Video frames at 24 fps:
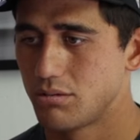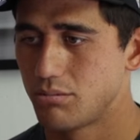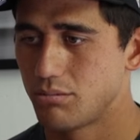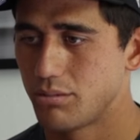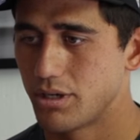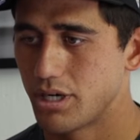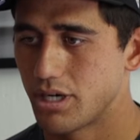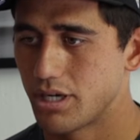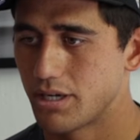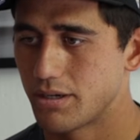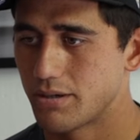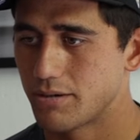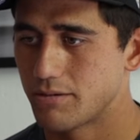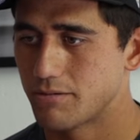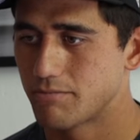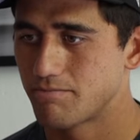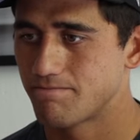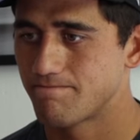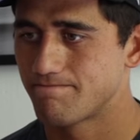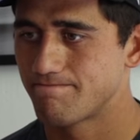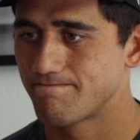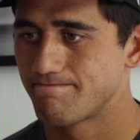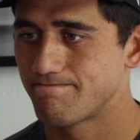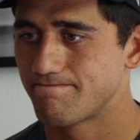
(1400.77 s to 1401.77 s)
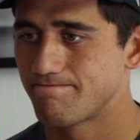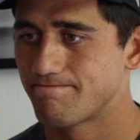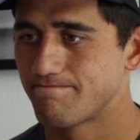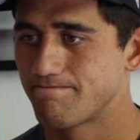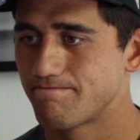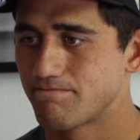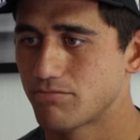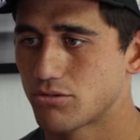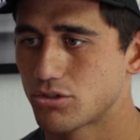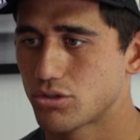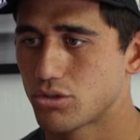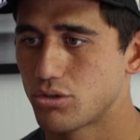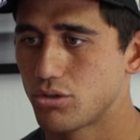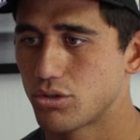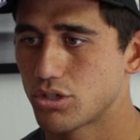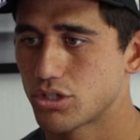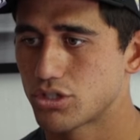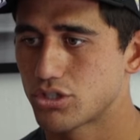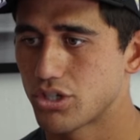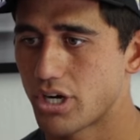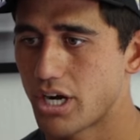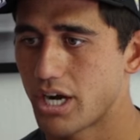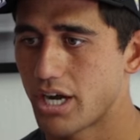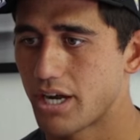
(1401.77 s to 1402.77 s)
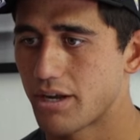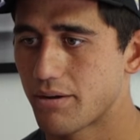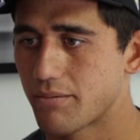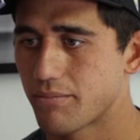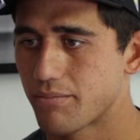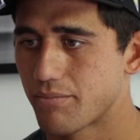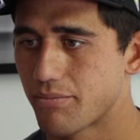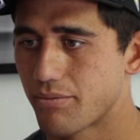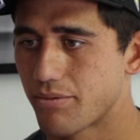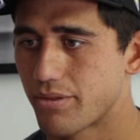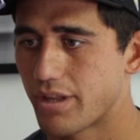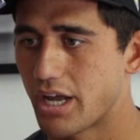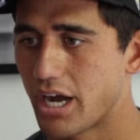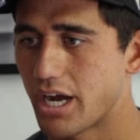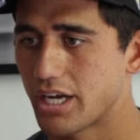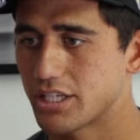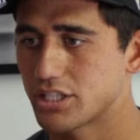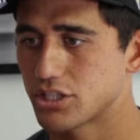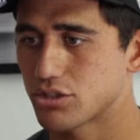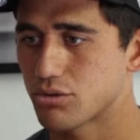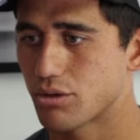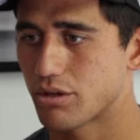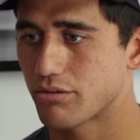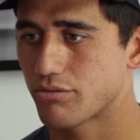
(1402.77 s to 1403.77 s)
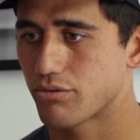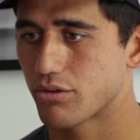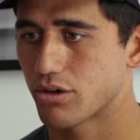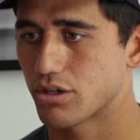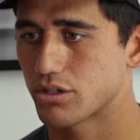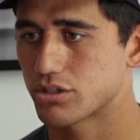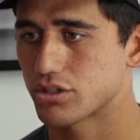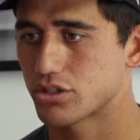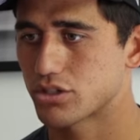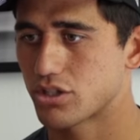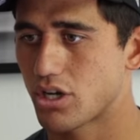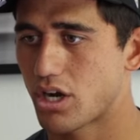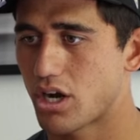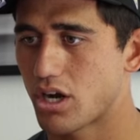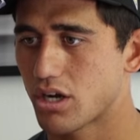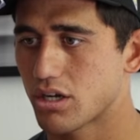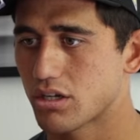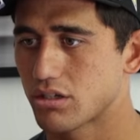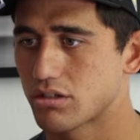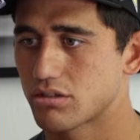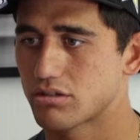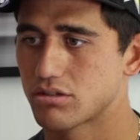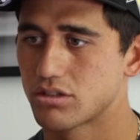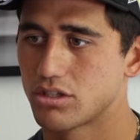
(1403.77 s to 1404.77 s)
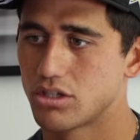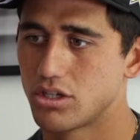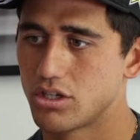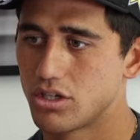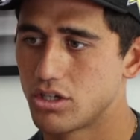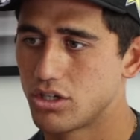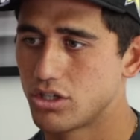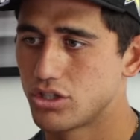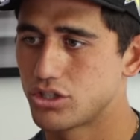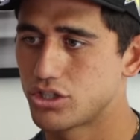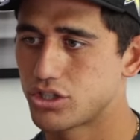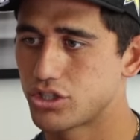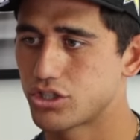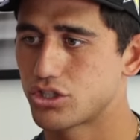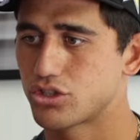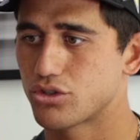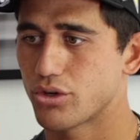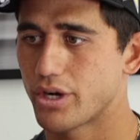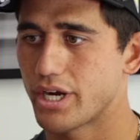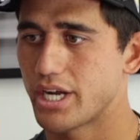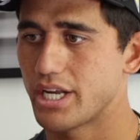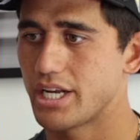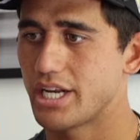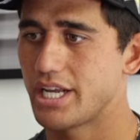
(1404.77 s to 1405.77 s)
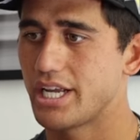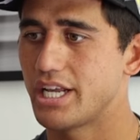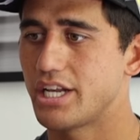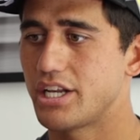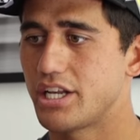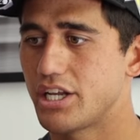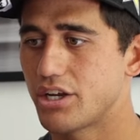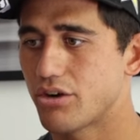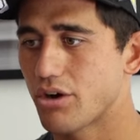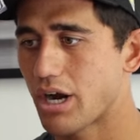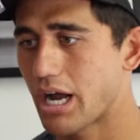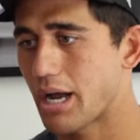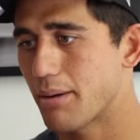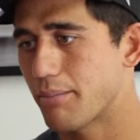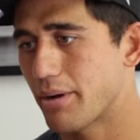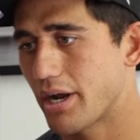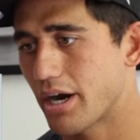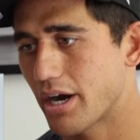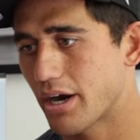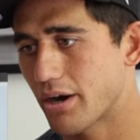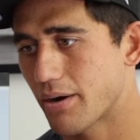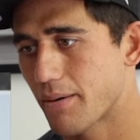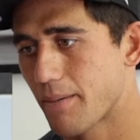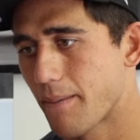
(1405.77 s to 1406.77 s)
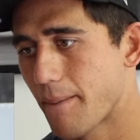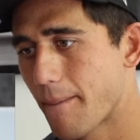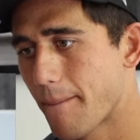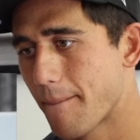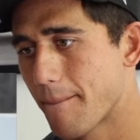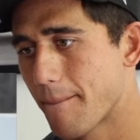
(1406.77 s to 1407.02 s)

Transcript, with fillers: but it's cool to try. Now I just went for a stock straight Indy grab air.